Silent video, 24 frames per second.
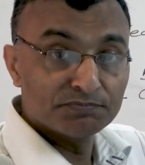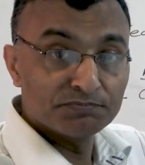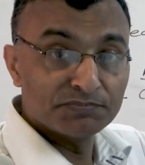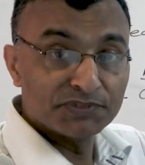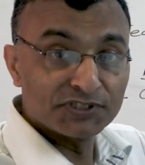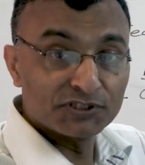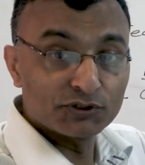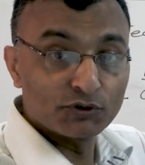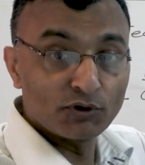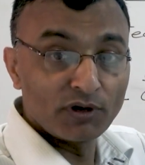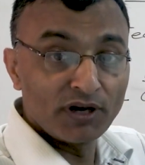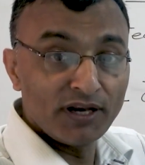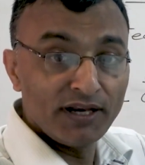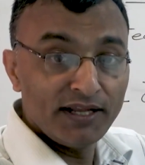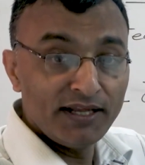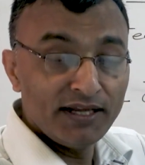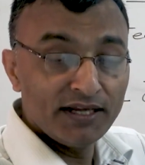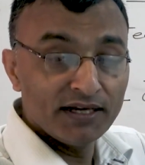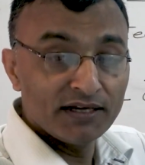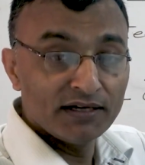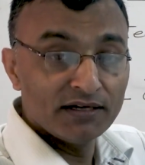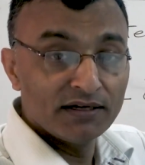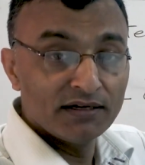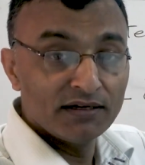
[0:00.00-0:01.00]

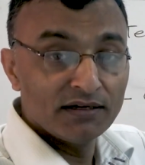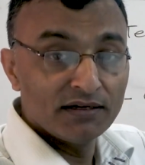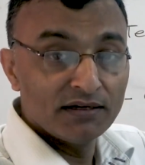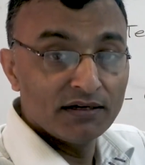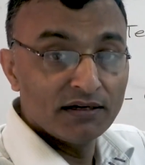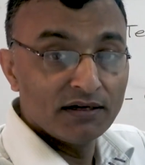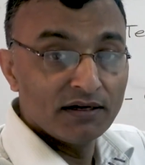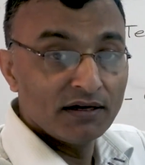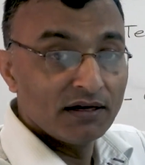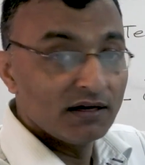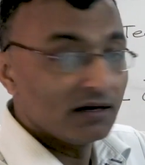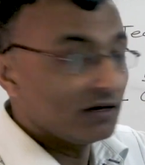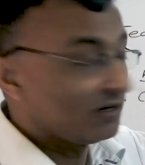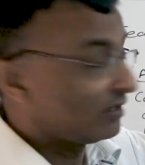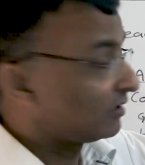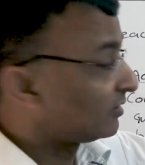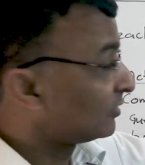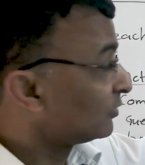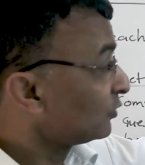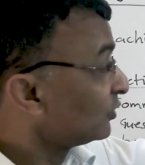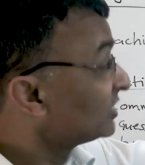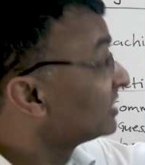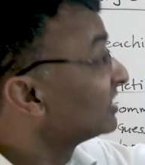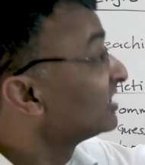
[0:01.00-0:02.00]
visually
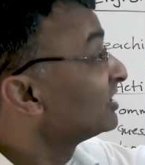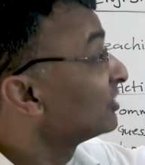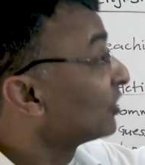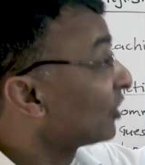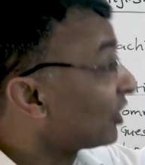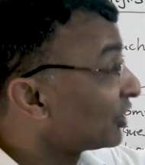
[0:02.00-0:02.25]
with the